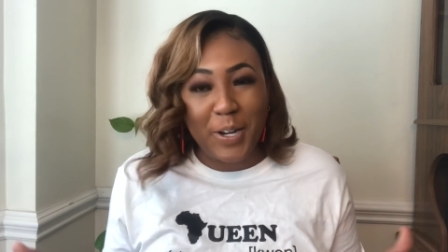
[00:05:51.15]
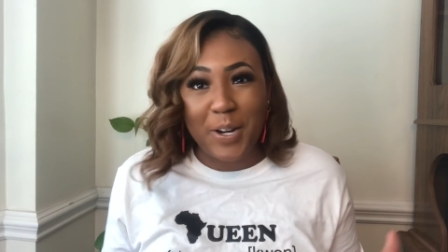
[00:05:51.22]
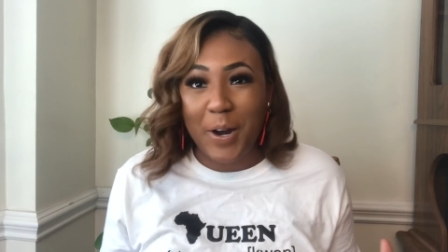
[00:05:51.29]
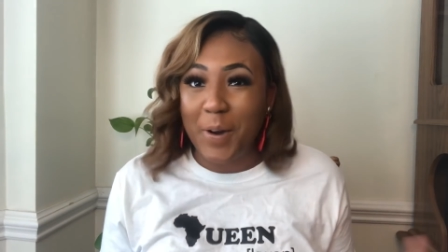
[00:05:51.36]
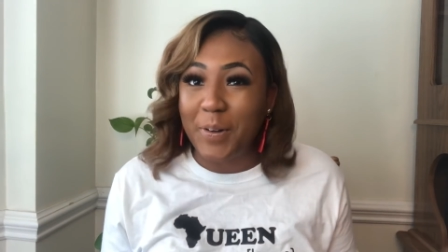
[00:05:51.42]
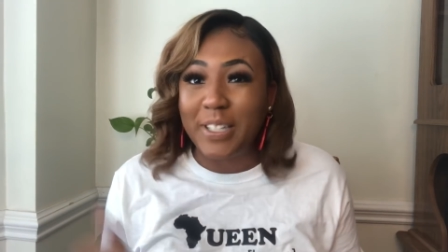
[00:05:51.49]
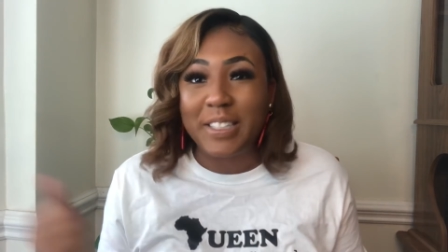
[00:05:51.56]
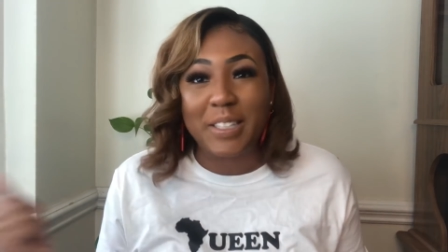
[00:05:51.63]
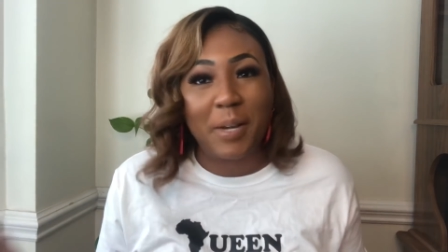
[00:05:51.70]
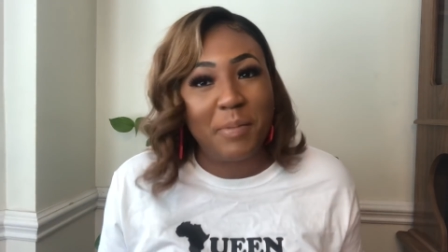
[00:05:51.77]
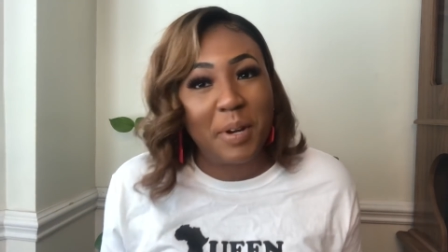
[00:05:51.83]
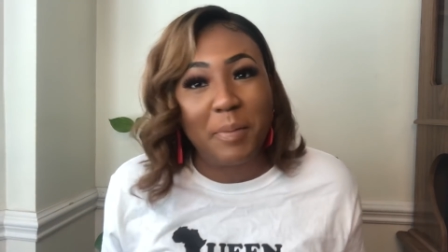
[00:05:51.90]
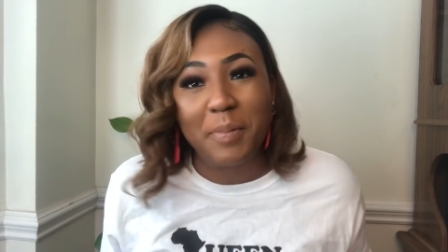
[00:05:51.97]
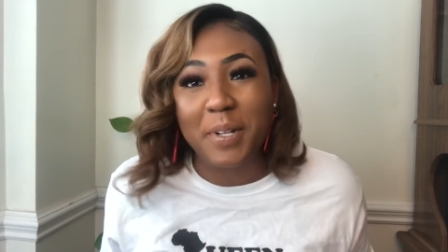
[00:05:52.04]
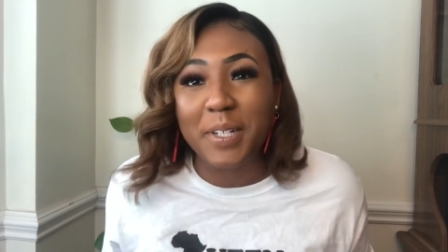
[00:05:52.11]
You know, we stepping
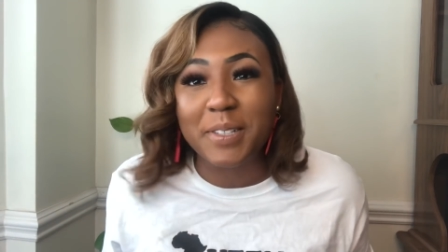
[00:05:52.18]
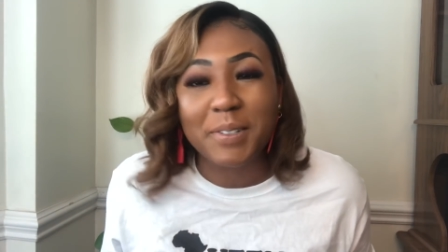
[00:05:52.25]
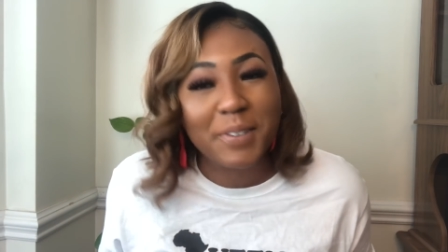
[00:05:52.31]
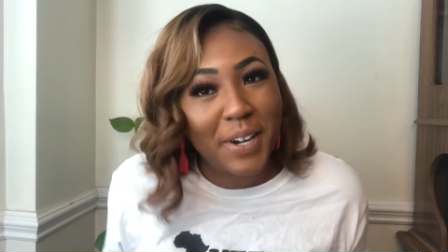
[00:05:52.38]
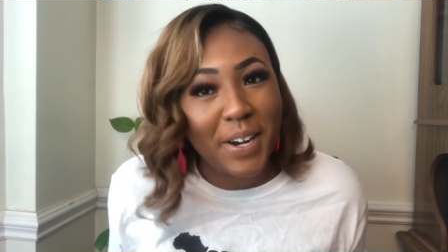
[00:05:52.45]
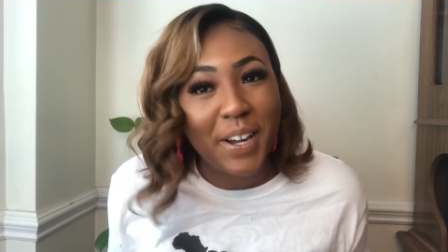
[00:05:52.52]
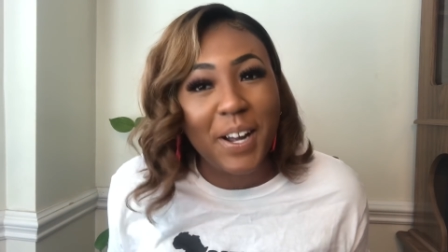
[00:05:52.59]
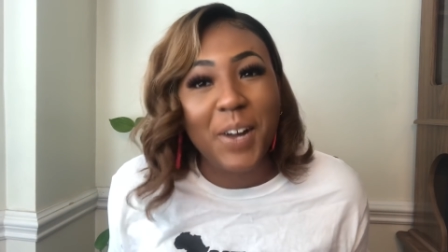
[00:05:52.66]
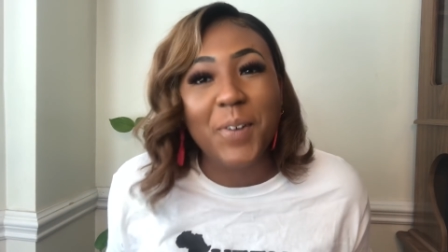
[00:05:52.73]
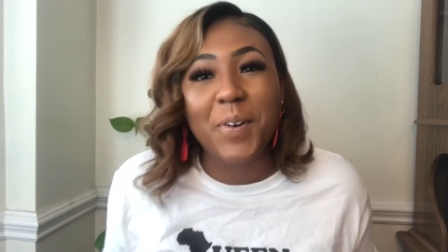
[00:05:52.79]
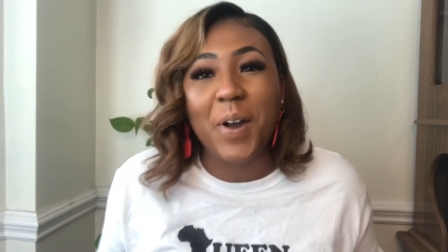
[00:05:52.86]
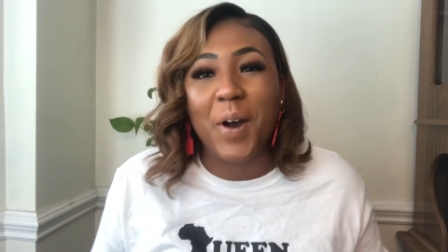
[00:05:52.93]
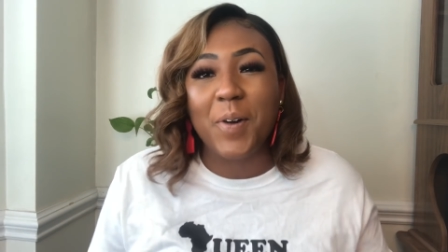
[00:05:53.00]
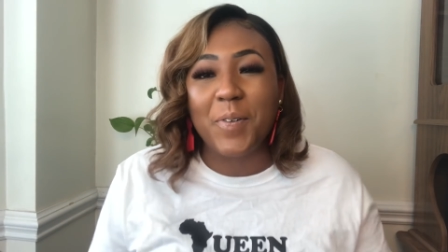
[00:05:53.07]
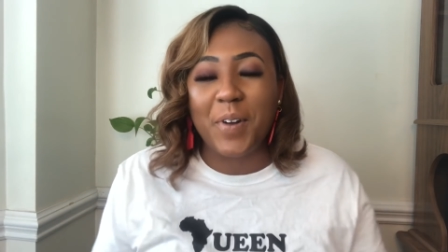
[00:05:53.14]
up in this world and
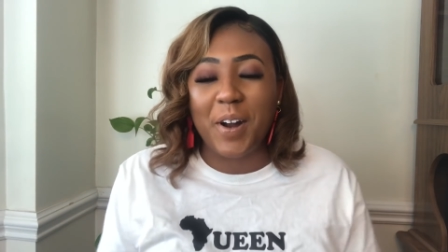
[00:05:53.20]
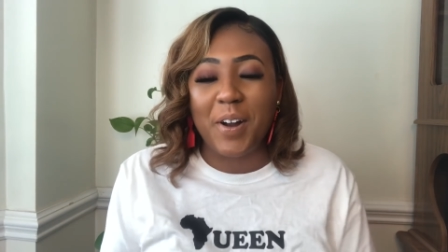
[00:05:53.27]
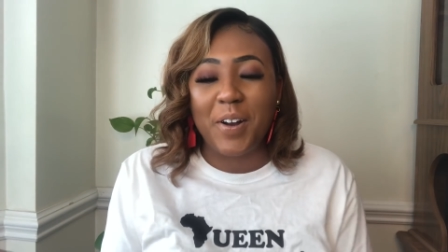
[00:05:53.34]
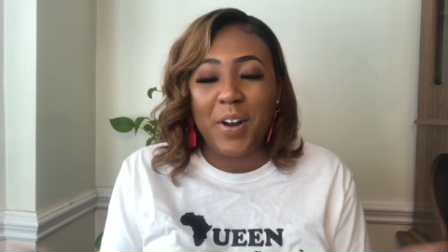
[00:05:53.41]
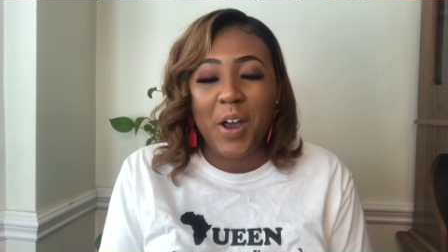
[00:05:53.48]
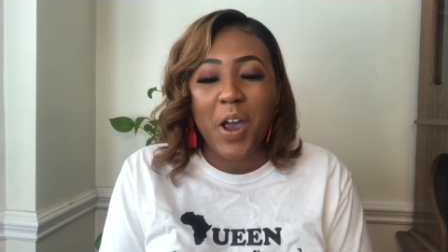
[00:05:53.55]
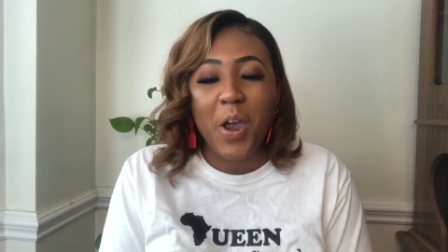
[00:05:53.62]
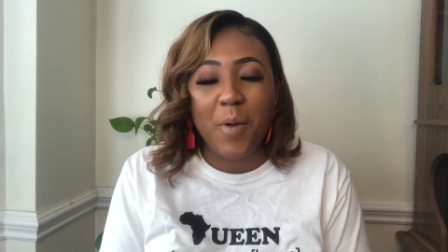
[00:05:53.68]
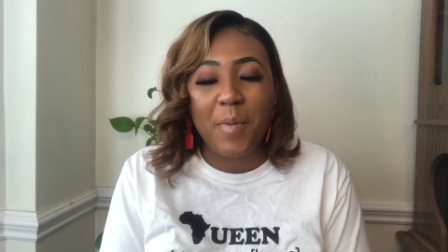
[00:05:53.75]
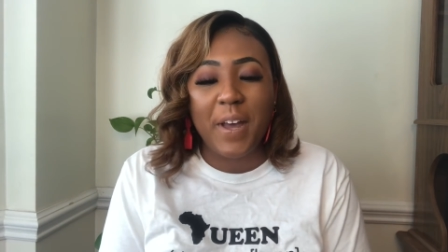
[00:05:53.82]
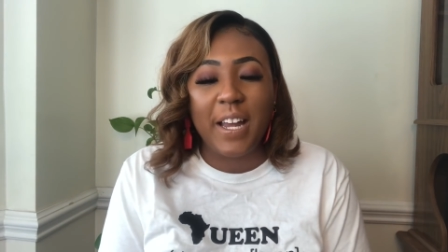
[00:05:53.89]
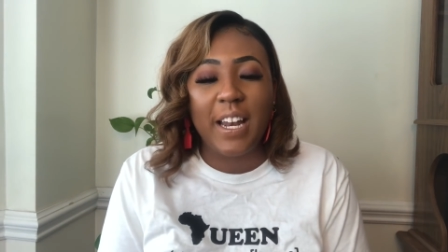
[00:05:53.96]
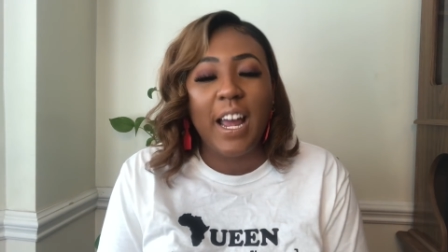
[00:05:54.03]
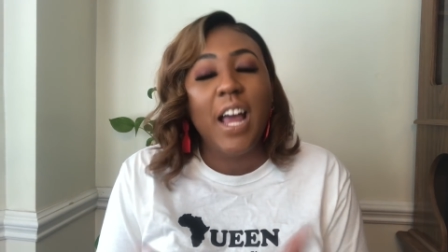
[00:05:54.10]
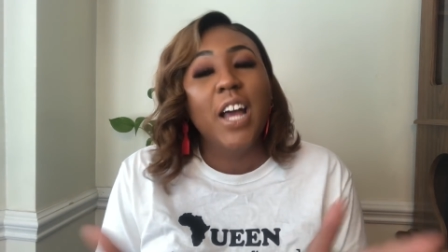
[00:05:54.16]
we are wearing
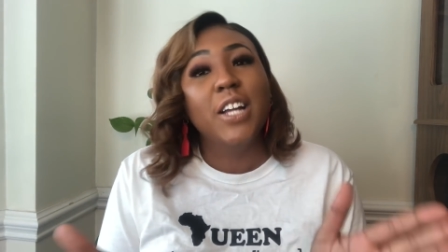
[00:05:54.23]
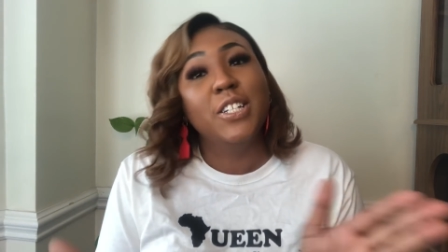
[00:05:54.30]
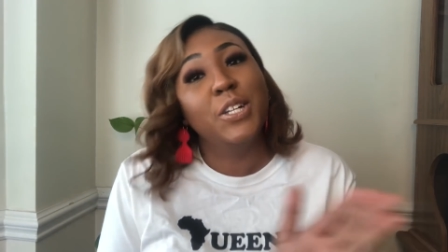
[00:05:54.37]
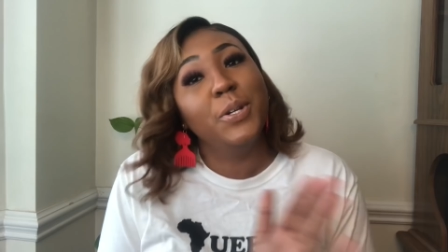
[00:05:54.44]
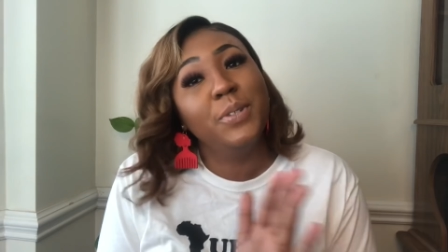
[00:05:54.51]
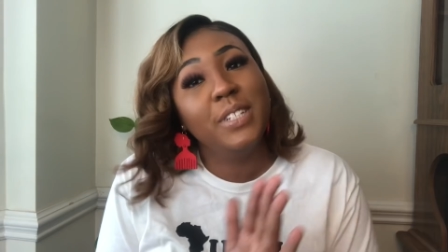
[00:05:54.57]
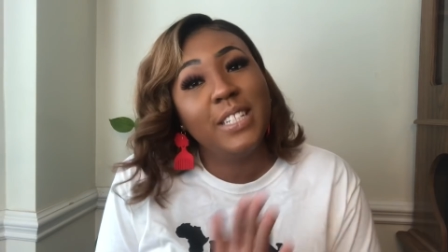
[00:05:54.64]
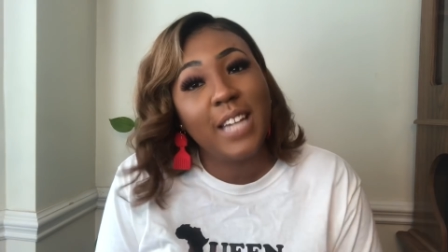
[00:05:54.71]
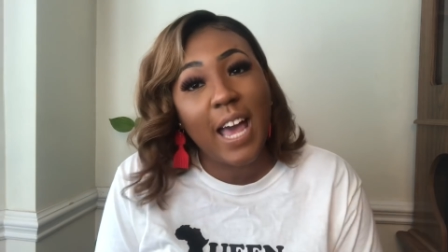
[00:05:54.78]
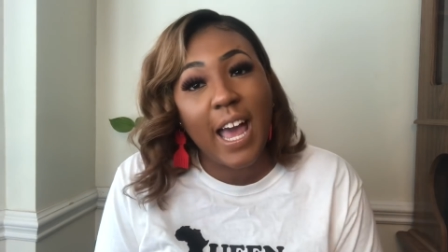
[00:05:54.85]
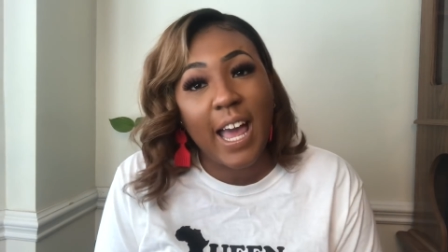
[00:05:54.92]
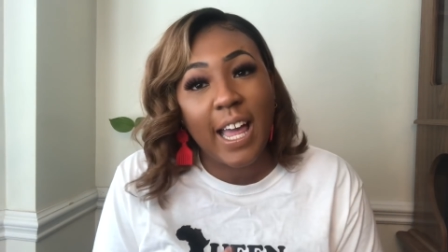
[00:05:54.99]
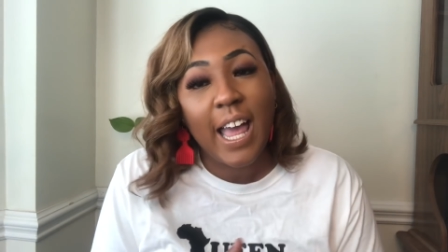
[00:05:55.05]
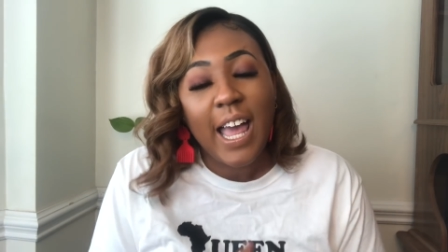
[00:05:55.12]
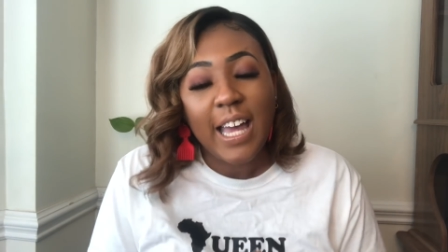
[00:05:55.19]
human
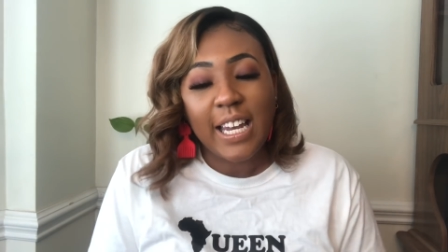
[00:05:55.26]
today.